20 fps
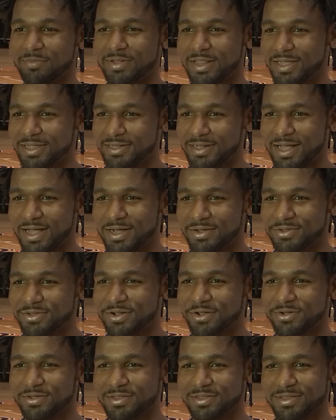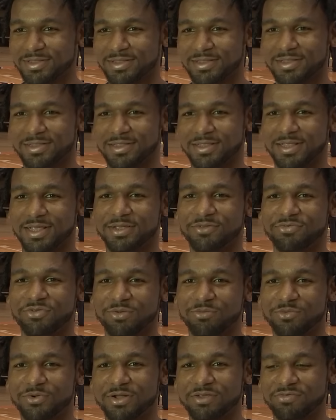I'm laying down, you know, getting
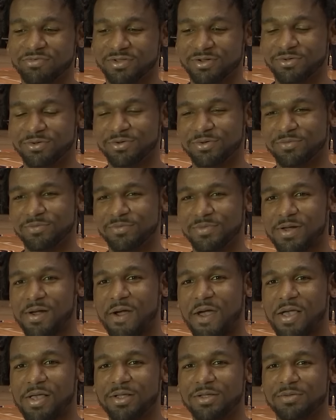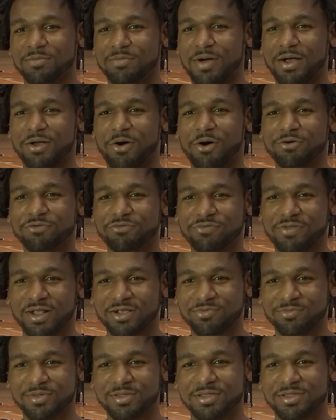some rest. And my coach
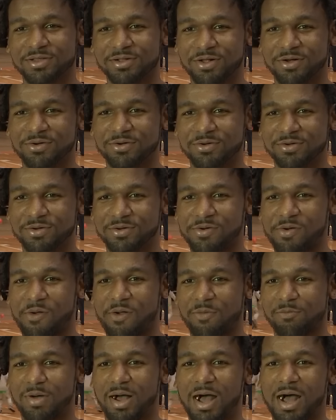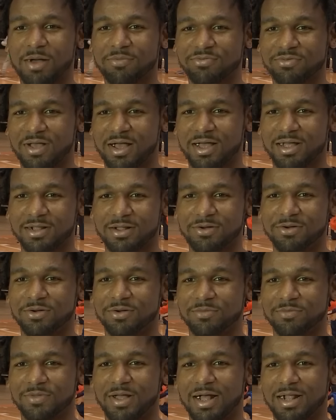texted me, you know, my ops guy,
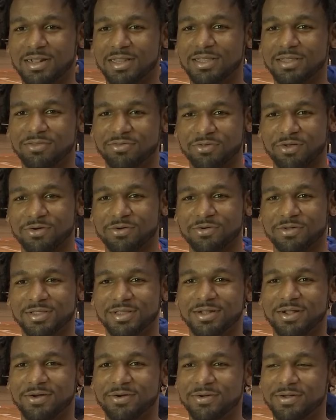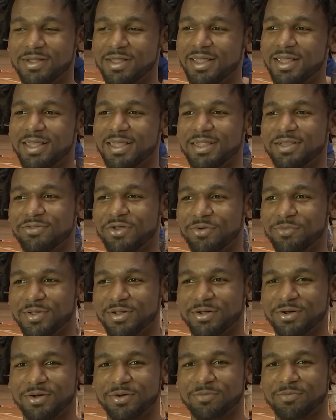Ali. So, you know, he told me
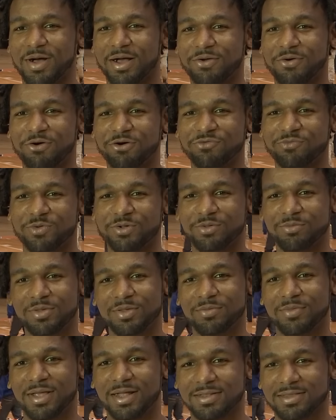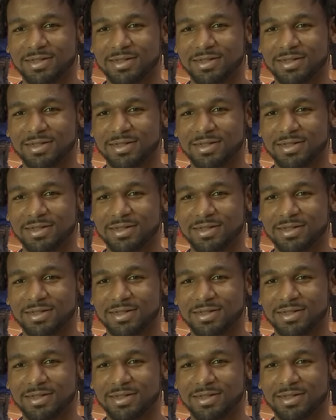to, my coach wanted to meet me